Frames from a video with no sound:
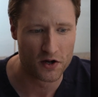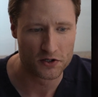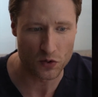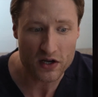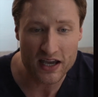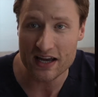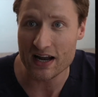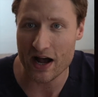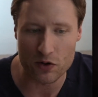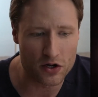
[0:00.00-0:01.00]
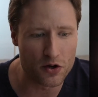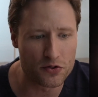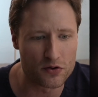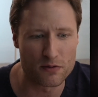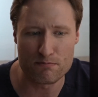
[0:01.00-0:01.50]
So again, I'll go
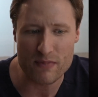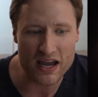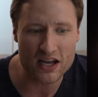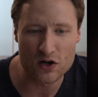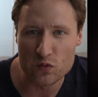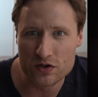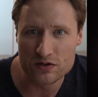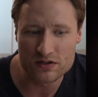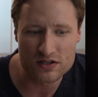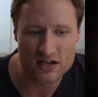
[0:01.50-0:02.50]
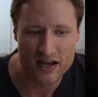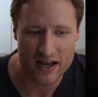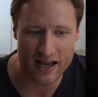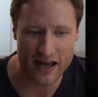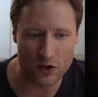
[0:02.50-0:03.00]
through the main wound
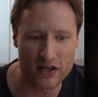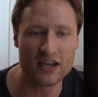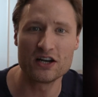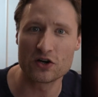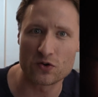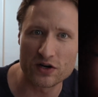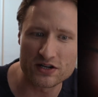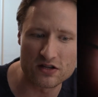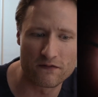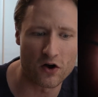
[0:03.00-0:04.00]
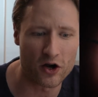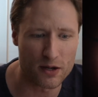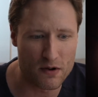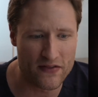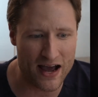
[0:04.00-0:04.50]
and I'll increase the
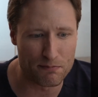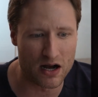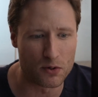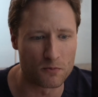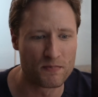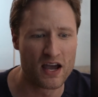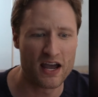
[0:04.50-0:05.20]
volume of that bubble.